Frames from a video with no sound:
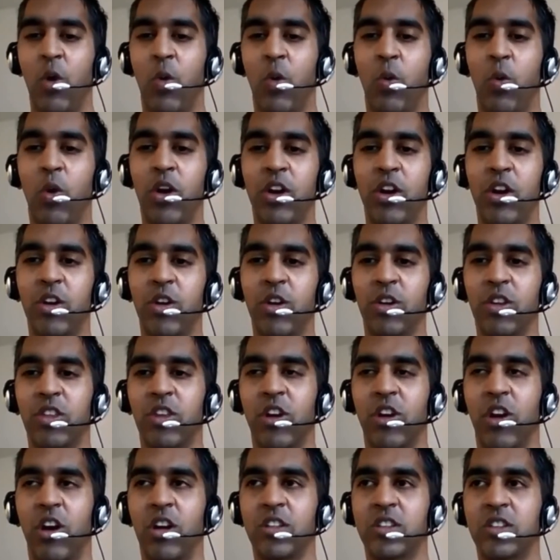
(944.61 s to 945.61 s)
What are your
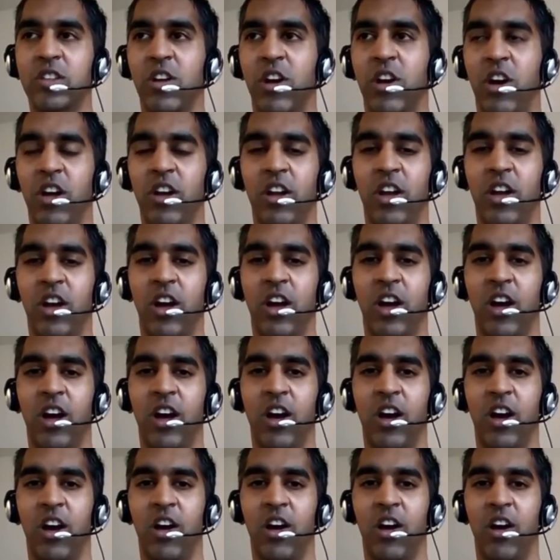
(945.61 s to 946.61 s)
thoughts on
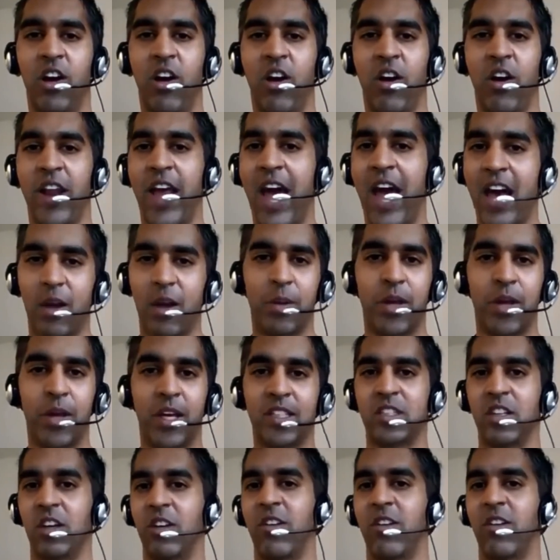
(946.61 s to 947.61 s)
uh, on how to
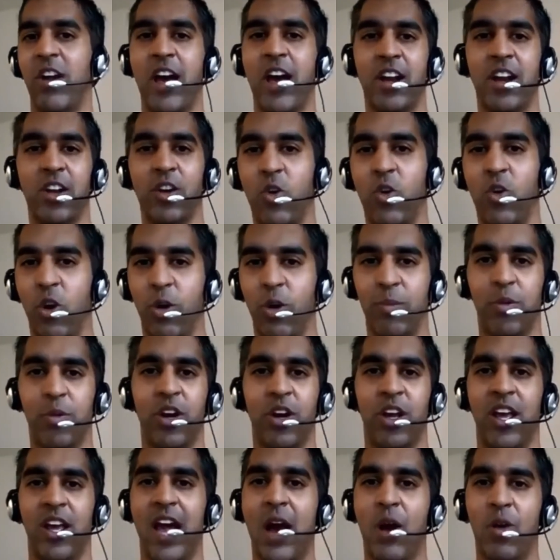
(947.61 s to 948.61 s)
play silver, how to
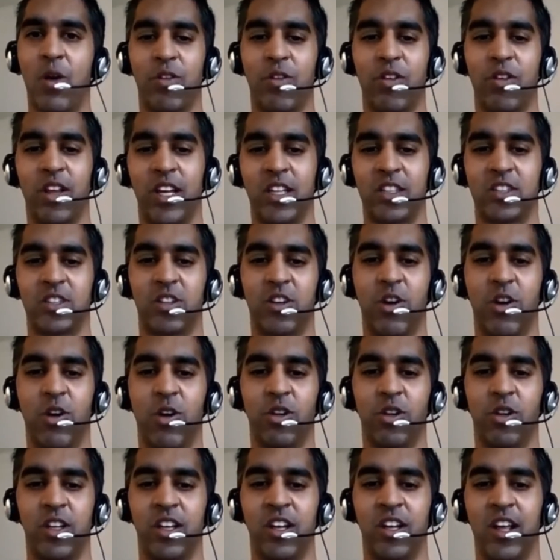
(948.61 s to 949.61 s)
incorporate it, how it relates to
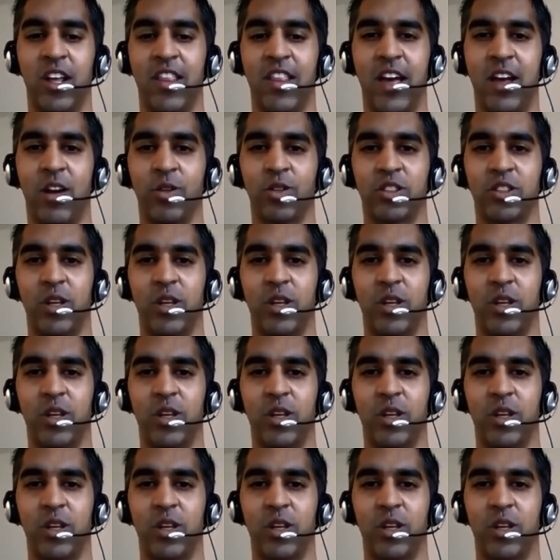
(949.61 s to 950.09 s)
gold, and, and